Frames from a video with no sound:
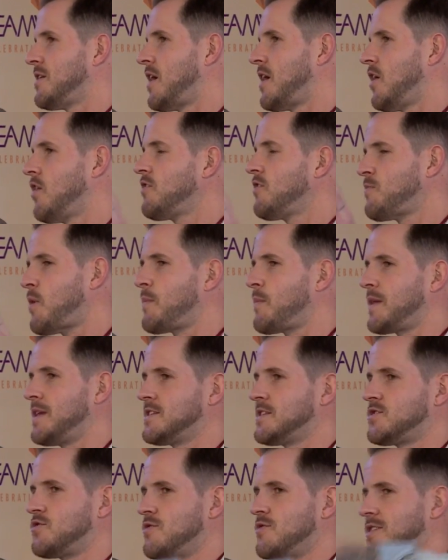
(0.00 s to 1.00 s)
a lot of popular
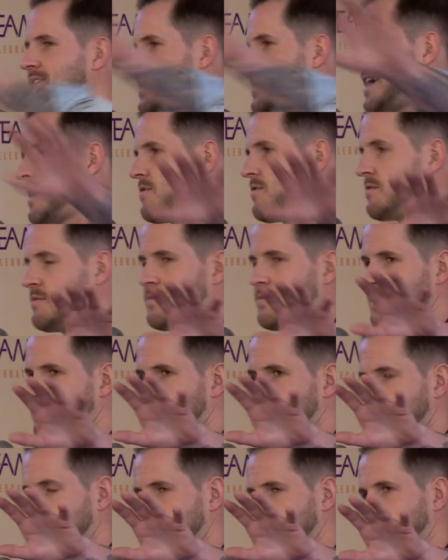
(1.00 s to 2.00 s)
historians now, my,
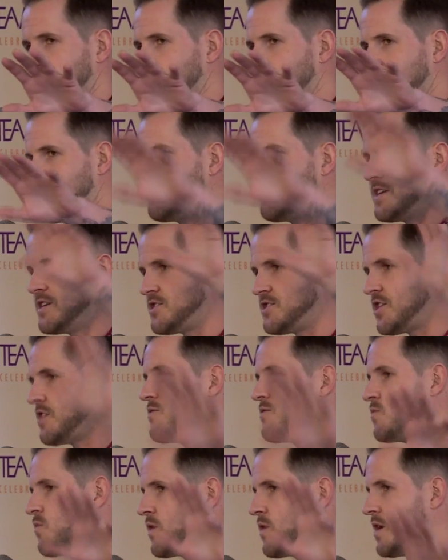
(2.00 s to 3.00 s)
myself included,
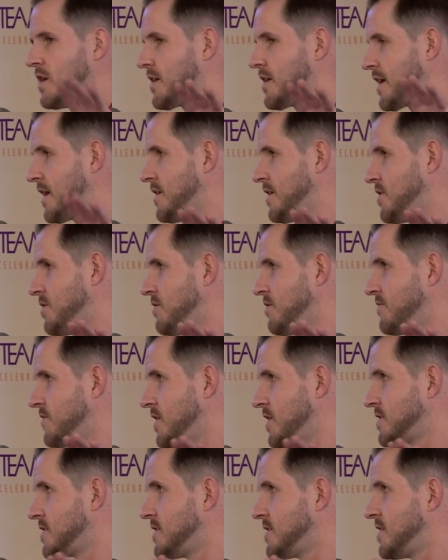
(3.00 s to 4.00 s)
don't work in
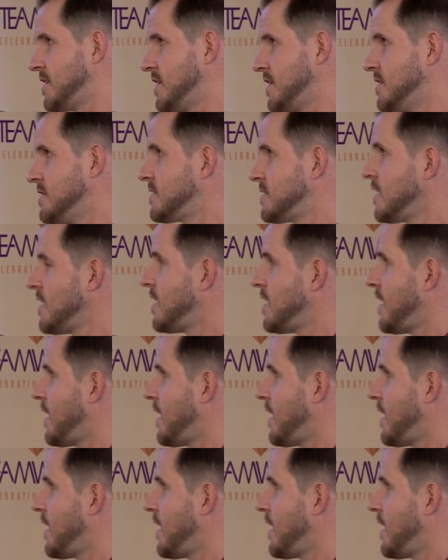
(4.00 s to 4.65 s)
universities.